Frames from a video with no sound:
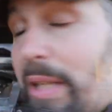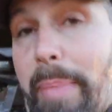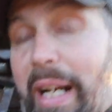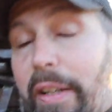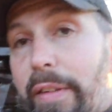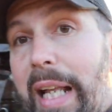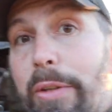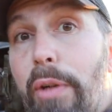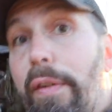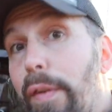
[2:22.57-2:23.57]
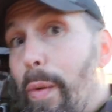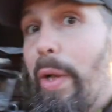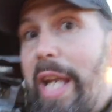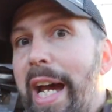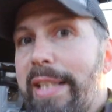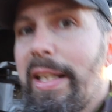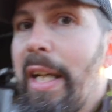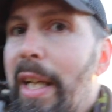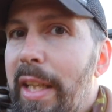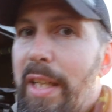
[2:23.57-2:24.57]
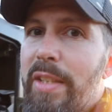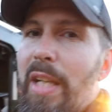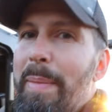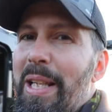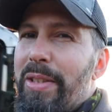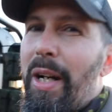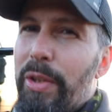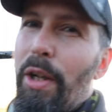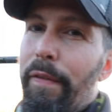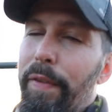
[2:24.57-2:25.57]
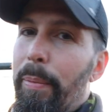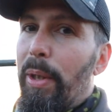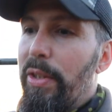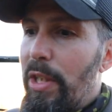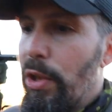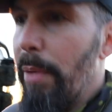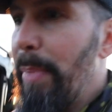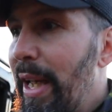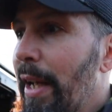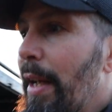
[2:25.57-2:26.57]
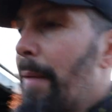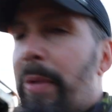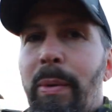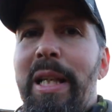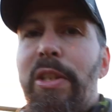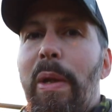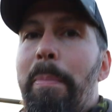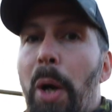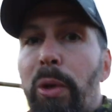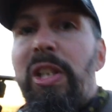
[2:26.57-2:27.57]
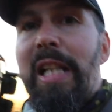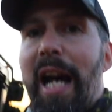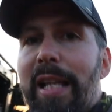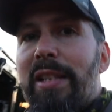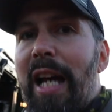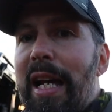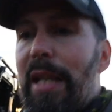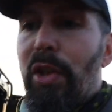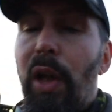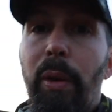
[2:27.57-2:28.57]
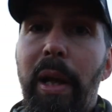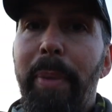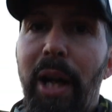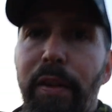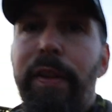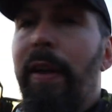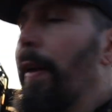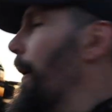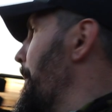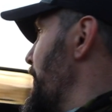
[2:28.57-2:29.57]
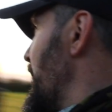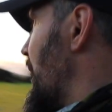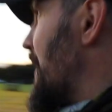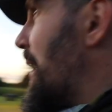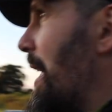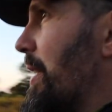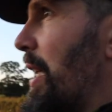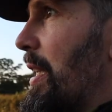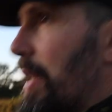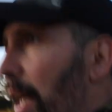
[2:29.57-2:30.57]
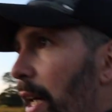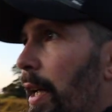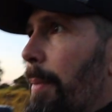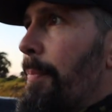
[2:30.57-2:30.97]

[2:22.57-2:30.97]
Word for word: in the back of the Land Rover for one night because, I mean, it's not as comfortable as it should be. When he's doing multi-nights, i.e. two and above, he takes his, uh,